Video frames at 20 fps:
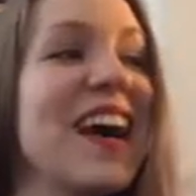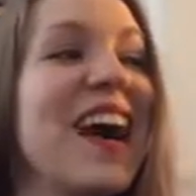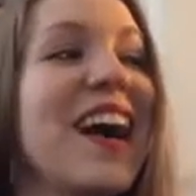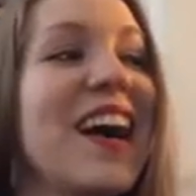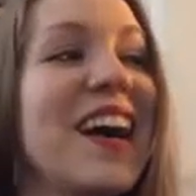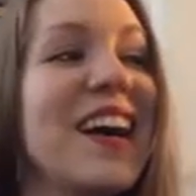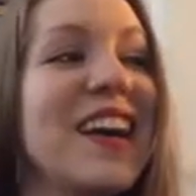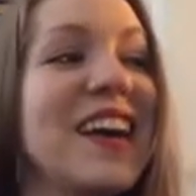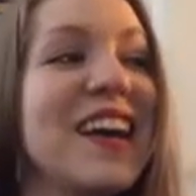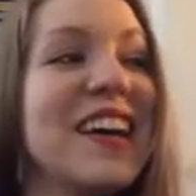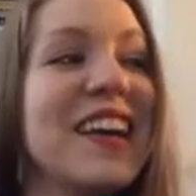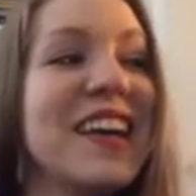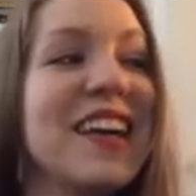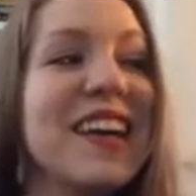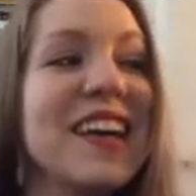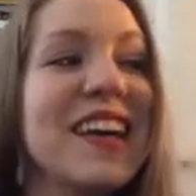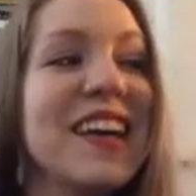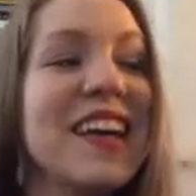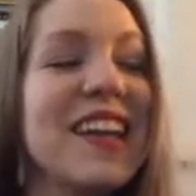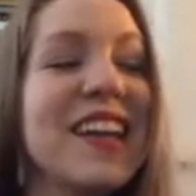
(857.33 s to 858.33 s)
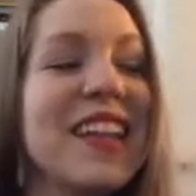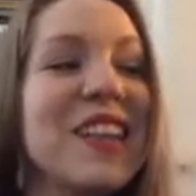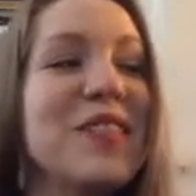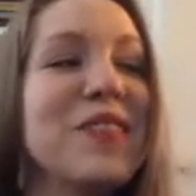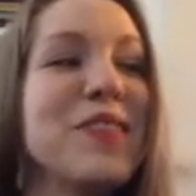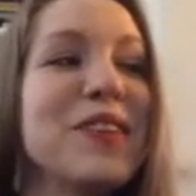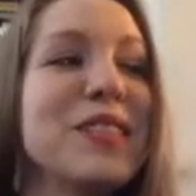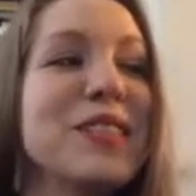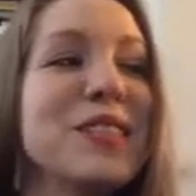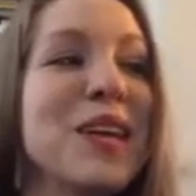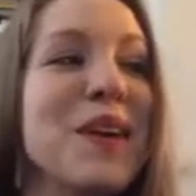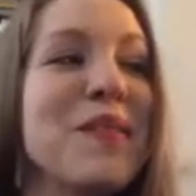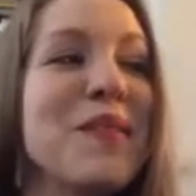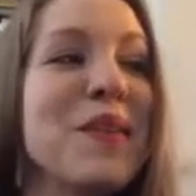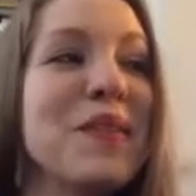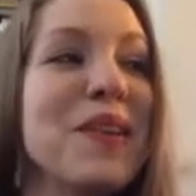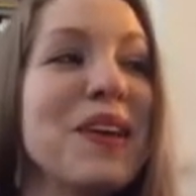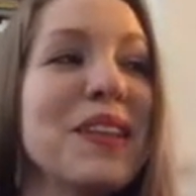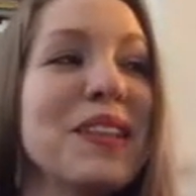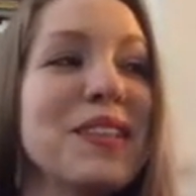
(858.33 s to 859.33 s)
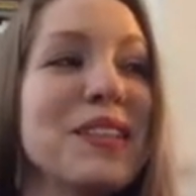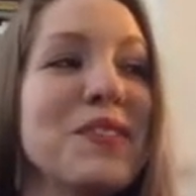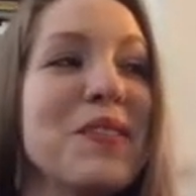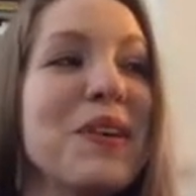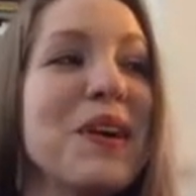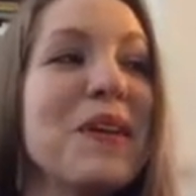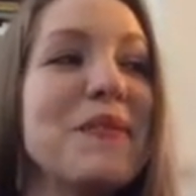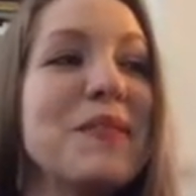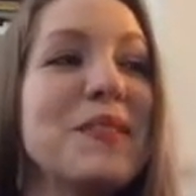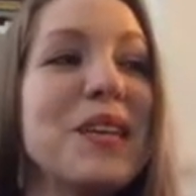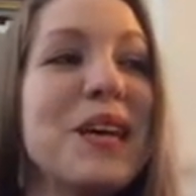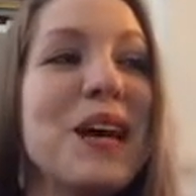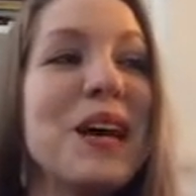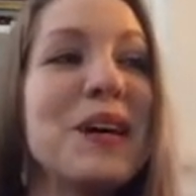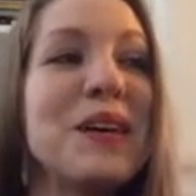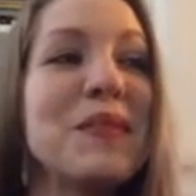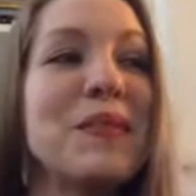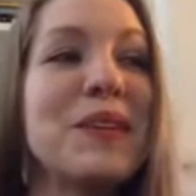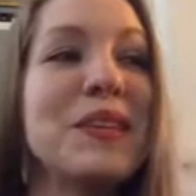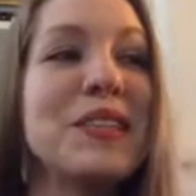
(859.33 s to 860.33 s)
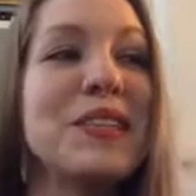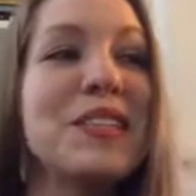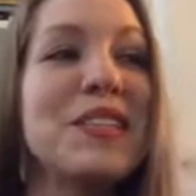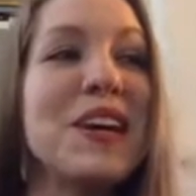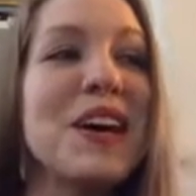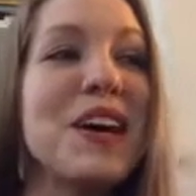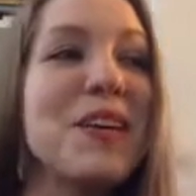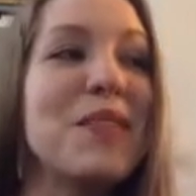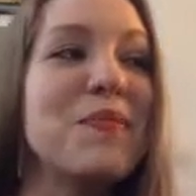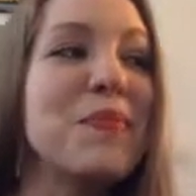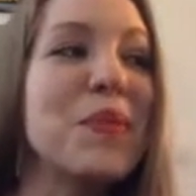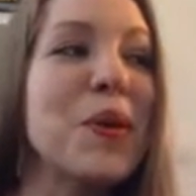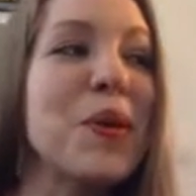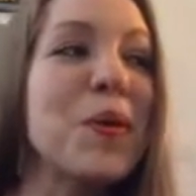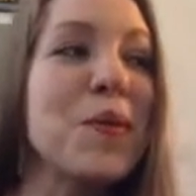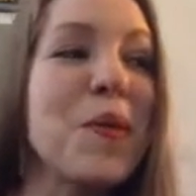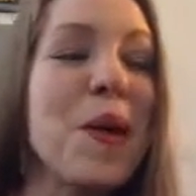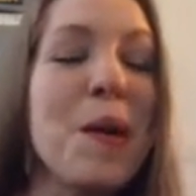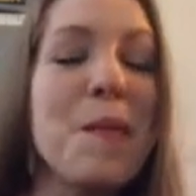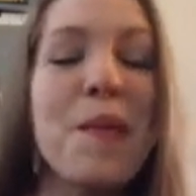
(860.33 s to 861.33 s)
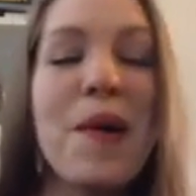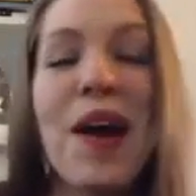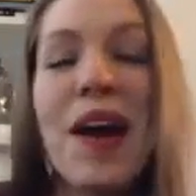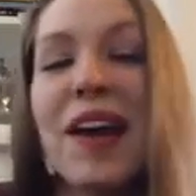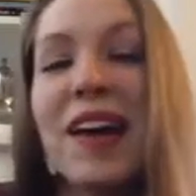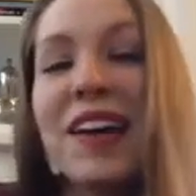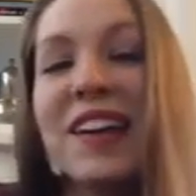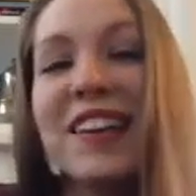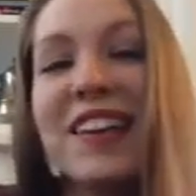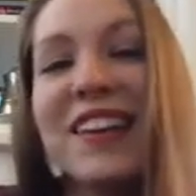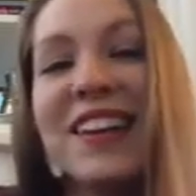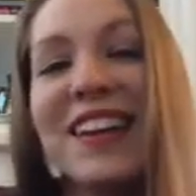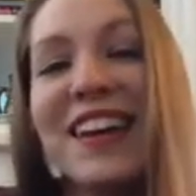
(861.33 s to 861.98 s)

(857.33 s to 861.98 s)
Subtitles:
the first time I read the script, I was blown away by it.